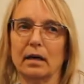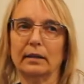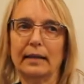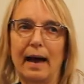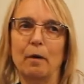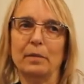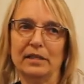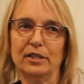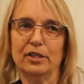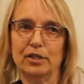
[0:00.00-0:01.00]
allow me
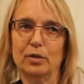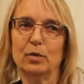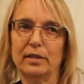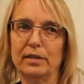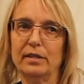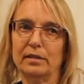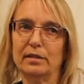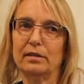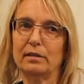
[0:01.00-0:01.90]
to do with these